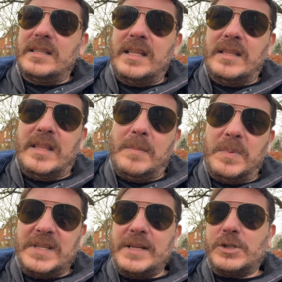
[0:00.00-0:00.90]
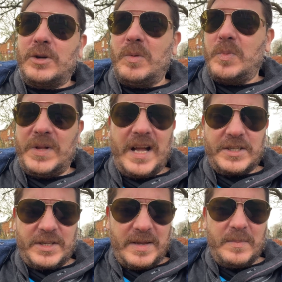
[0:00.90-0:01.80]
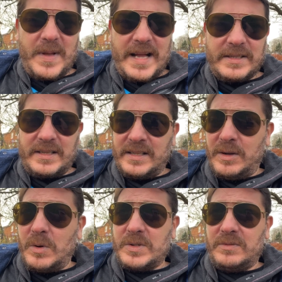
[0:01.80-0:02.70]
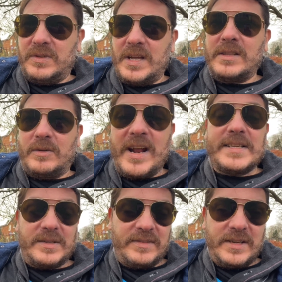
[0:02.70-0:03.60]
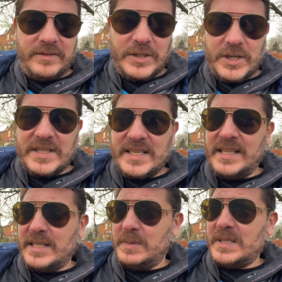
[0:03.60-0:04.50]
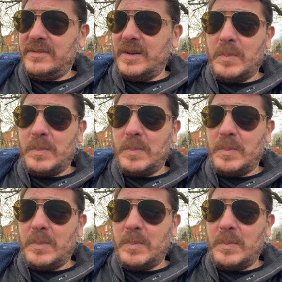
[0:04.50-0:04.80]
than the potential production impact and the cost of the raise of the efficiency in a specific